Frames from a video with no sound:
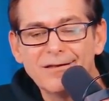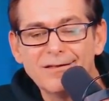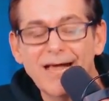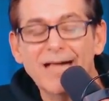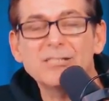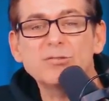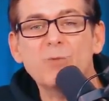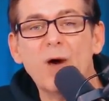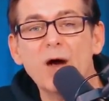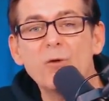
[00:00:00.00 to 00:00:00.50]

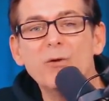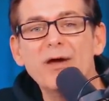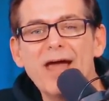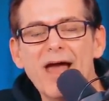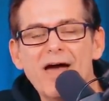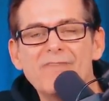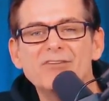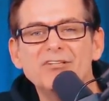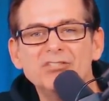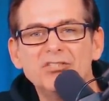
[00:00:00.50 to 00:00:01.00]
That's why we
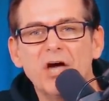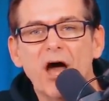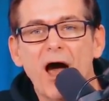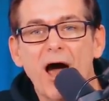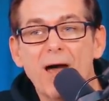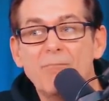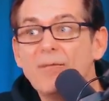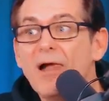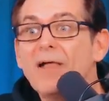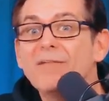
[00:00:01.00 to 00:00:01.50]
have a
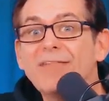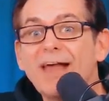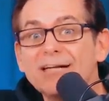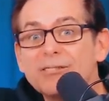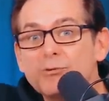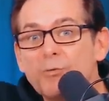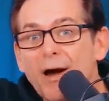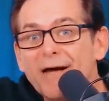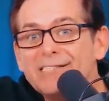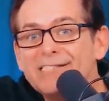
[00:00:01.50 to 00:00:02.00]
job.
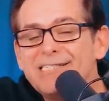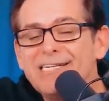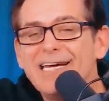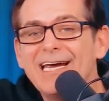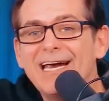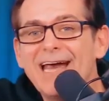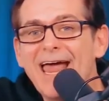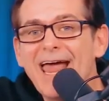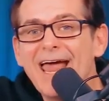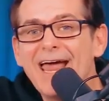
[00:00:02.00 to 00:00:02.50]
That's why
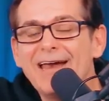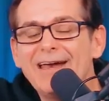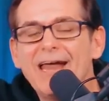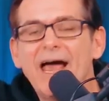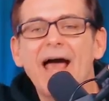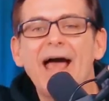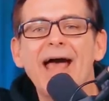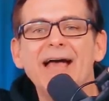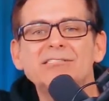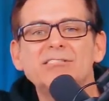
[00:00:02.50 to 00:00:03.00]
CNN
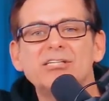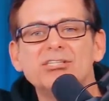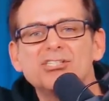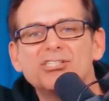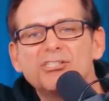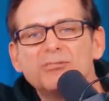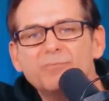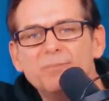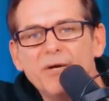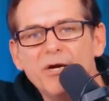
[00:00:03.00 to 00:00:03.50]
has to
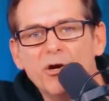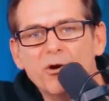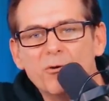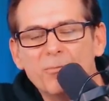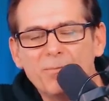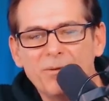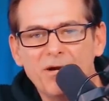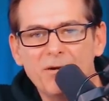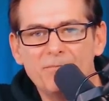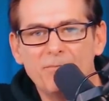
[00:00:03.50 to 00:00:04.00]
smear
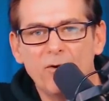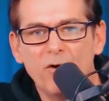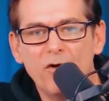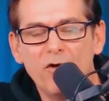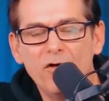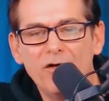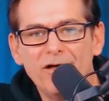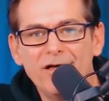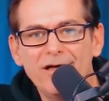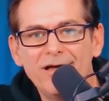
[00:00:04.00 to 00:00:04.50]

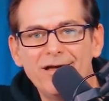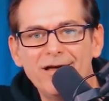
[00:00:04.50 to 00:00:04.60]
people